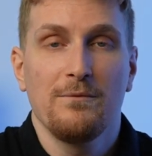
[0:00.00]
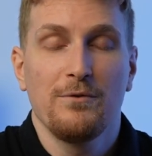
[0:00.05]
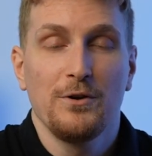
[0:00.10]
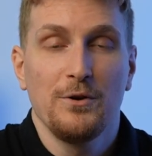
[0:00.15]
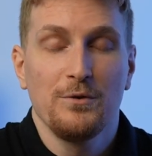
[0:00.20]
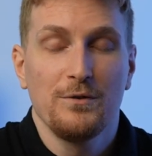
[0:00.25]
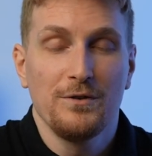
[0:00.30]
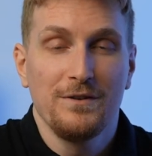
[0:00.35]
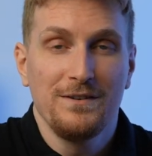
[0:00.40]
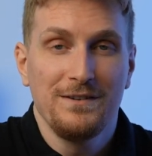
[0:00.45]
for
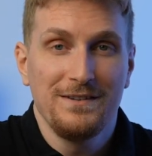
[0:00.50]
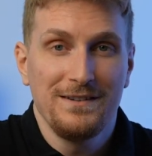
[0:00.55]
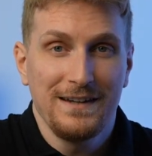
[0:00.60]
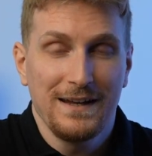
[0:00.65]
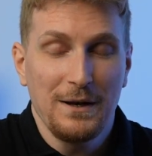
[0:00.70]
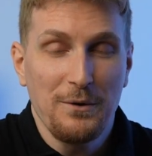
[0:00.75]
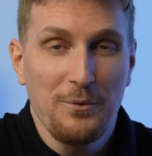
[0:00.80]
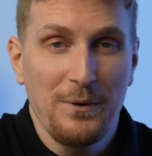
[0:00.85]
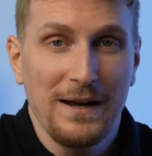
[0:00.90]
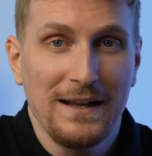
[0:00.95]
you to
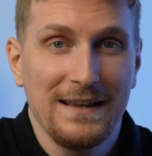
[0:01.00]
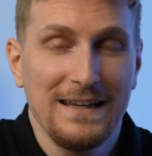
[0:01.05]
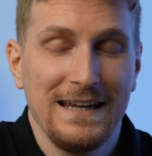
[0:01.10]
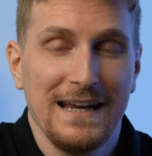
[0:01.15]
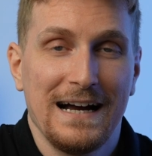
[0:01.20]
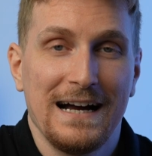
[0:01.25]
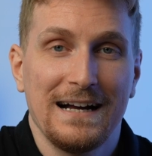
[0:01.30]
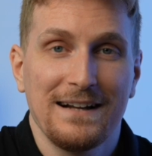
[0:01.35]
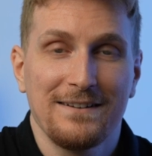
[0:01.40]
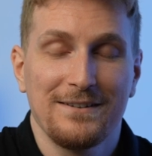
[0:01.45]
generate the
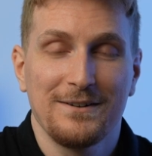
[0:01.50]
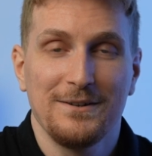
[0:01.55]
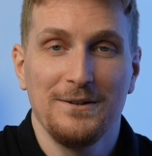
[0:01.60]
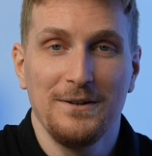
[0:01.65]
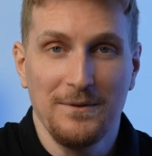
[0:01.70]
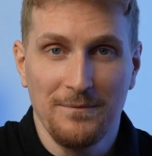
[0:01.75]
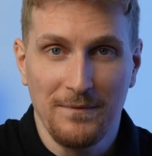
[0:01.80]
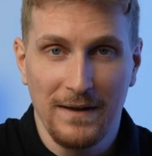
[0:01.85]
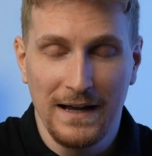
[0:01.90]
article.